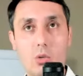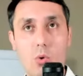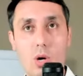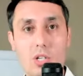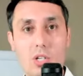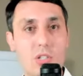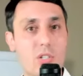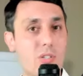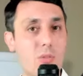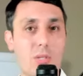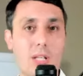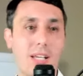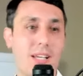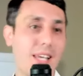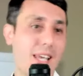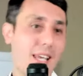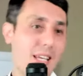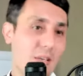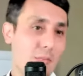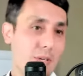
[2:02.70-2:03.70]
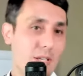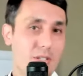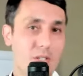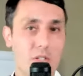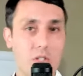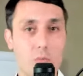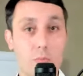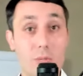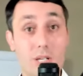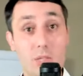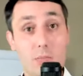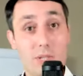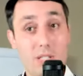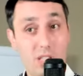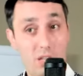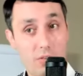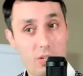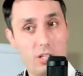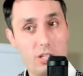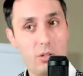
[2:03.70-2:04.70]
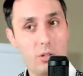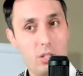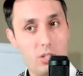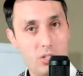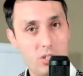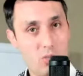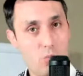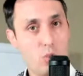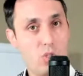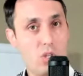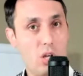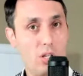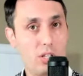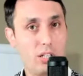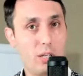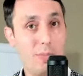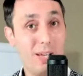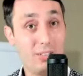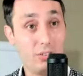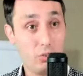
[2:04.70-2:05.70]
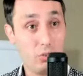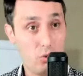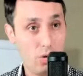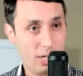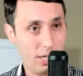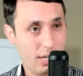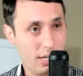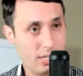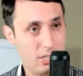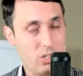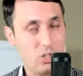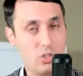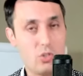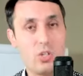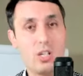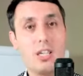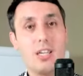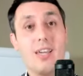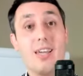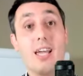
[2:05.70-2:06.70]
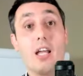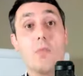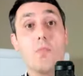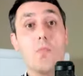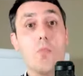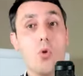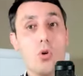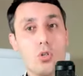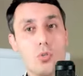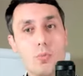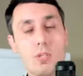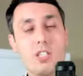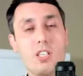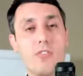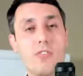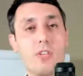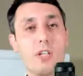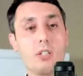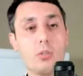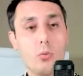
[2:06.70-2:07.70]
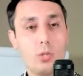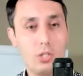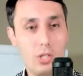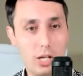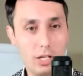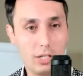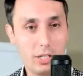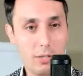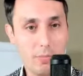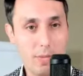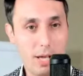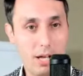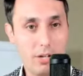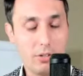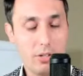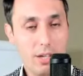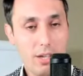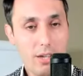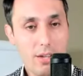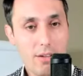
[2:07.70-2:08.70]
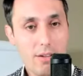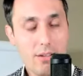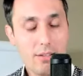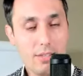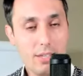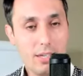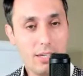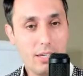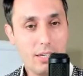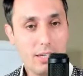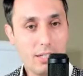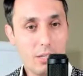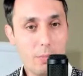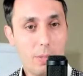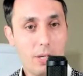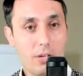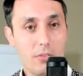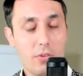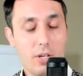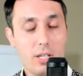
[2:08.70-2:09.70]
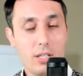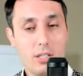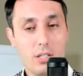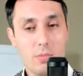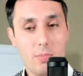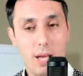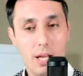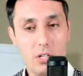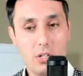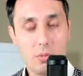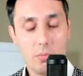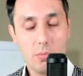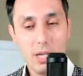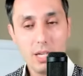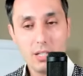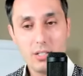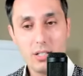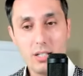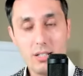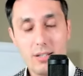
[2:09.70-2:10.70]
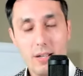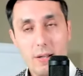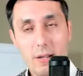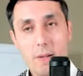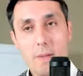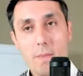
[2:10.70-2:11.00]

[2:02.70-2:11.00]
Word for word: question is like any businesses, but specifically since we're talking about the trucking industry, and more specifically, we're talking about the independent freight dispatching business.